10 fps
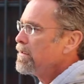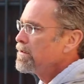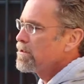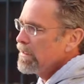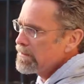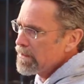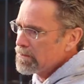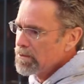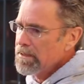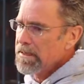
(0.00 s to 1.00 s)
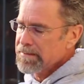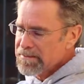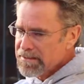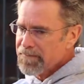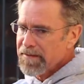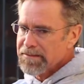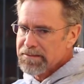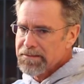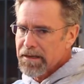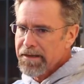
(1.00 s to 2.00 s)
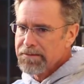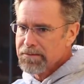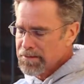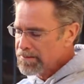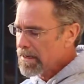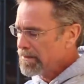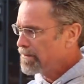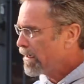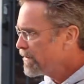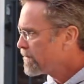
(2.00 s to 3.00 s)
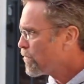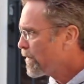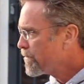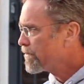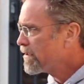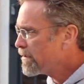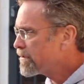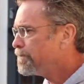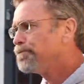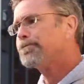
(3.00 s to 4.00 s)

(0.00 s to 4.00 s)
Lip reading: So that's like looking at a 6-faced dice, 6-sided dice, 1 through 6.